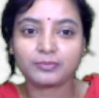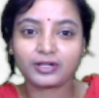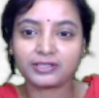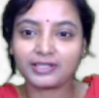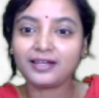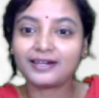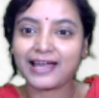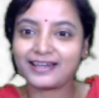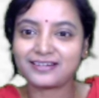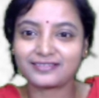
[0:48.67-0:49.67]
for the
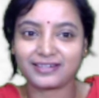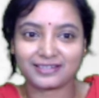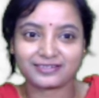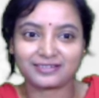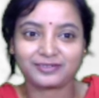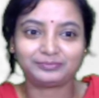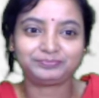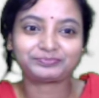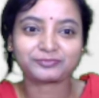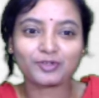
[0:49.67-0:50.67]
night's rest.
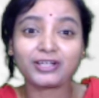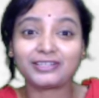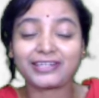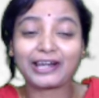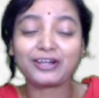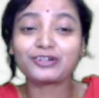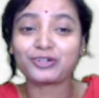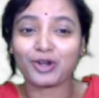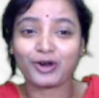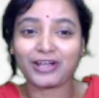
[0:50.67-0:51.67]
Okay, they cannot
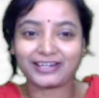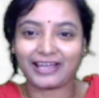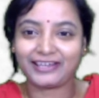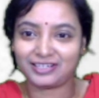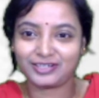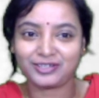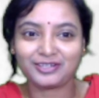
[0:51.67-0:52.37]
talk at night